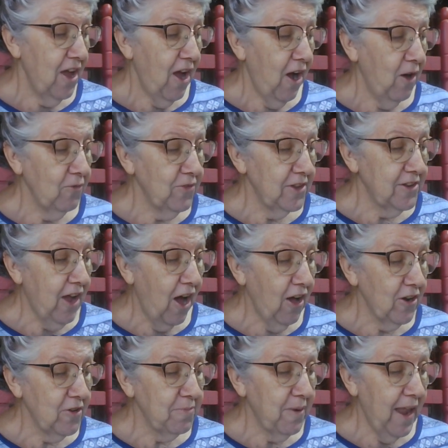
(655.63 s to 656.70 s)
On the
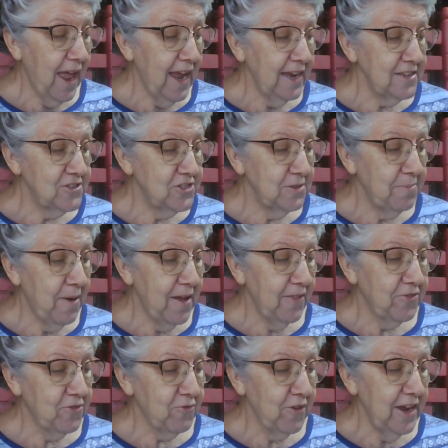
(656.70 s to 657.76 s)
dollar plate she
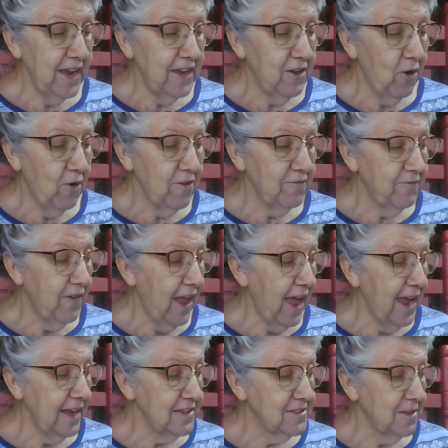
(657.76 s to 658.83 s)
put 3
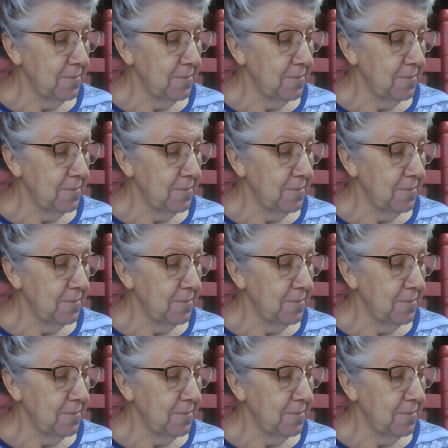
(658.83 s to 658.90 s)
cornflakes,